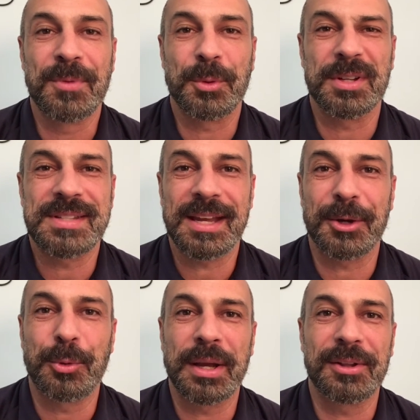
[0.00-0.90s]
We're going to take a
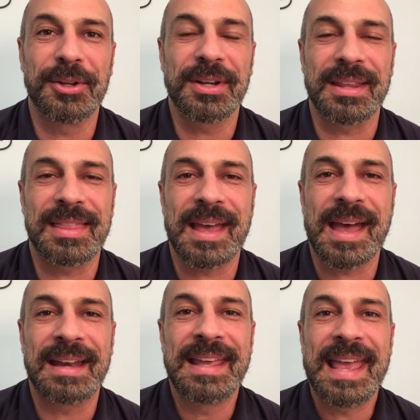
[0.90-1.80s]
quick look at
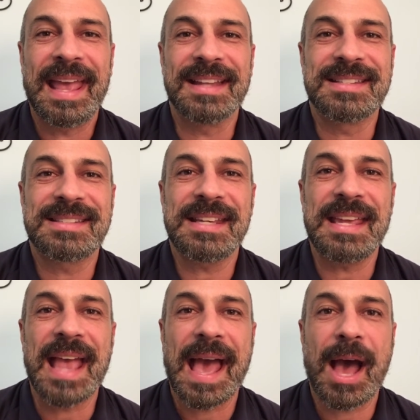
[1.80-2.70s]
that and
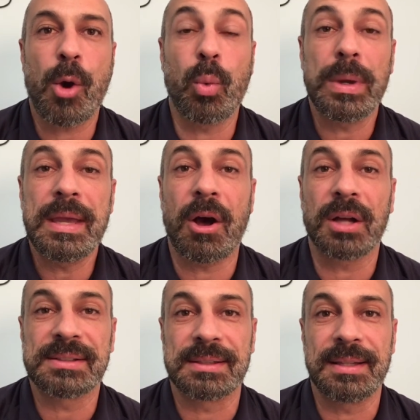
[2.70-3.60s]
see how we
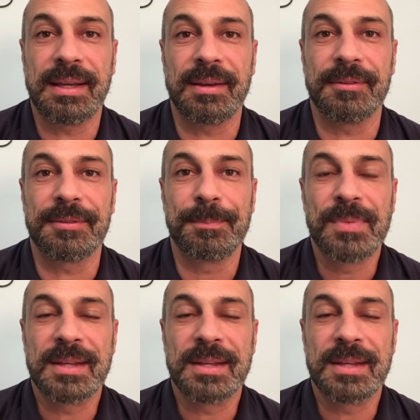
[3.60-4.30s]
ought to live.